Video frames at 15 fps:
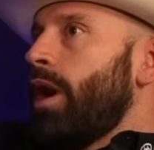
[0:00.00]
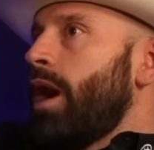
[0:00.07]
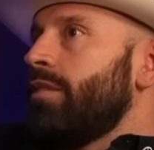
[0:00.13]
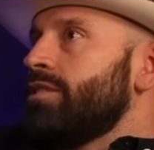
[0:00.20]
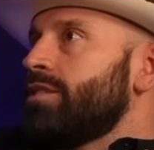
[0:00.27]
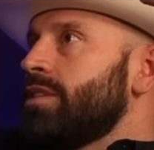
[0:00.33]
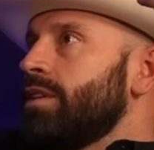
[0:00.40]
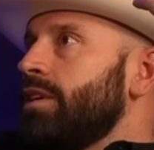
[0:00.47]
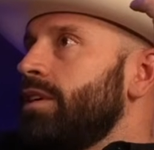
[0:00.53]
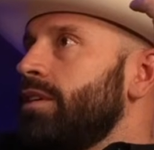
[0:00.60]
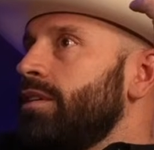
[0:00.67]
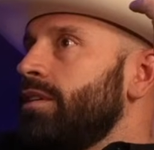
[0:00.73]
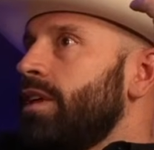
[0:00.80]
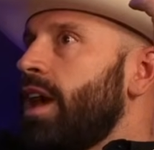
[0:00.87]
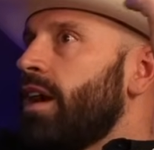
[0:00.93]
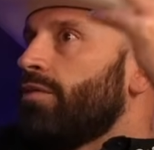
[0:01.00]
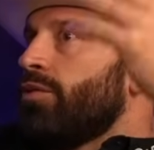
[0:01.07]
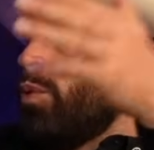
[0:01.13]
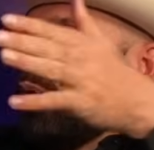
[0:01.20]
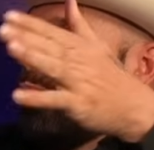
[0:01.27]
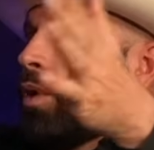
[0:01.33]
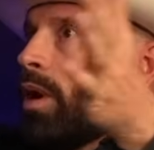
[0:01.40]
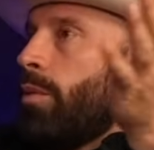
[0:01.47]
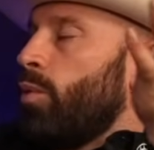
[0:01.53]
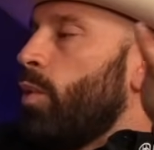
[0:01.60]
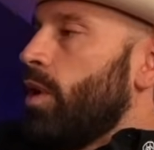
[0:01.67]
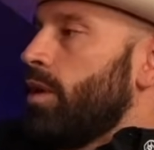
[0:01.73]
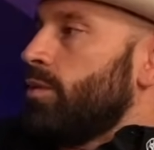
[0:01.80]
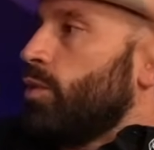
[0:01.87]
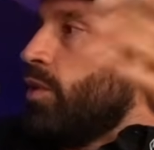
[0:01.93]
obviously everyone probably
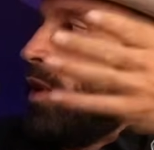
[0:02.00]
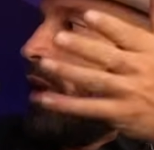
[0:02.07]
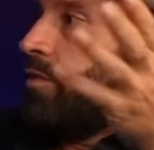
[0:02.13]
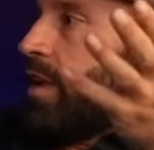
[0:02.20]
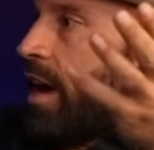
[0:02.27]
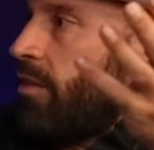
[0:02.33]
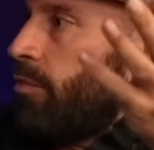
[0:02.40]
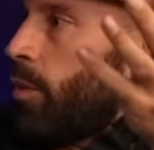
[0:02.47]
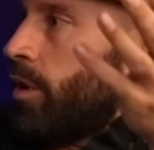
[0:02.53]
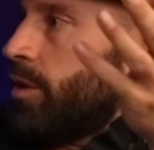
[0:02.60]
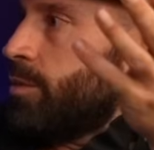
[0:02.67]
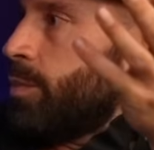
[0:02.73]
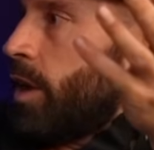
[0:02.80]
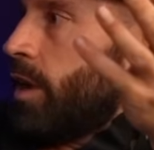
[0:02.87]
would love to have him on this